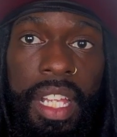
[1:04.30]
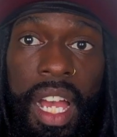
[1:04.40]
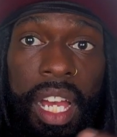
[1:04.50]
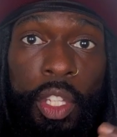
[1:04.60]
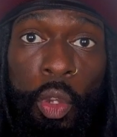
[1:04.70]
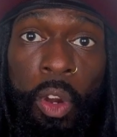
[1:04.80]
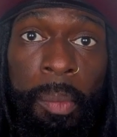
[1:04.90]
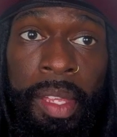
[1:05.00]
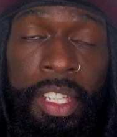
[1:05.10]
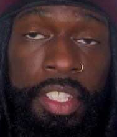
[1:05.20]
gone
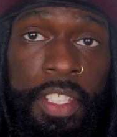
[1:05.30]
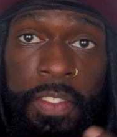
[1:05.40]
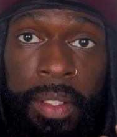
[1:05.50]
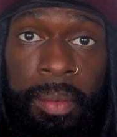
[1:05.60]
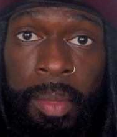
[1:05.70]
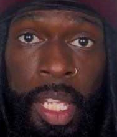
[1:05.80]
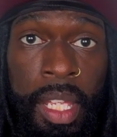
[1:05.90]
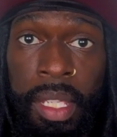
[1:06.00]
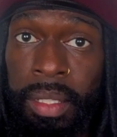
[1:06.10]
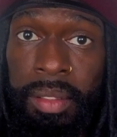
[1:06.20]
dormant just from
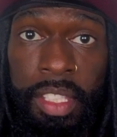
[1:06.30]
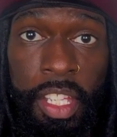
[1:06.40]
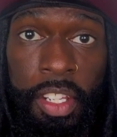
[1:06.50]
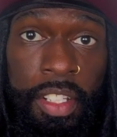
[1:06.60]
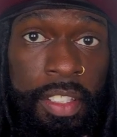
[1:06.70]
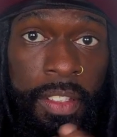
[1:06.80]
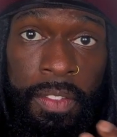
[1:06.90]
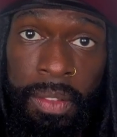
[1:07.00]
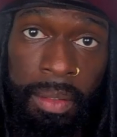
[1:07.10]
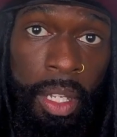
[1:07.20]
years
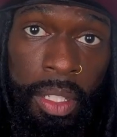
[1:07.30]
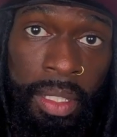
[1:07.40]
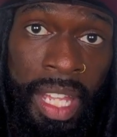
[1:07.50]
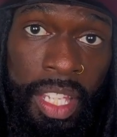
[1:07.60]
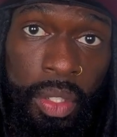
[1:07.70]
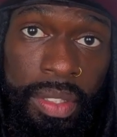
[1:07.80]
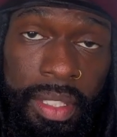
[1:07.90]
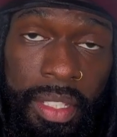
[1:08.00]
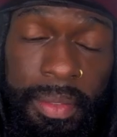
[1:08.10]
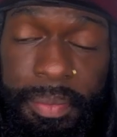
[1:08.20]
of not using it.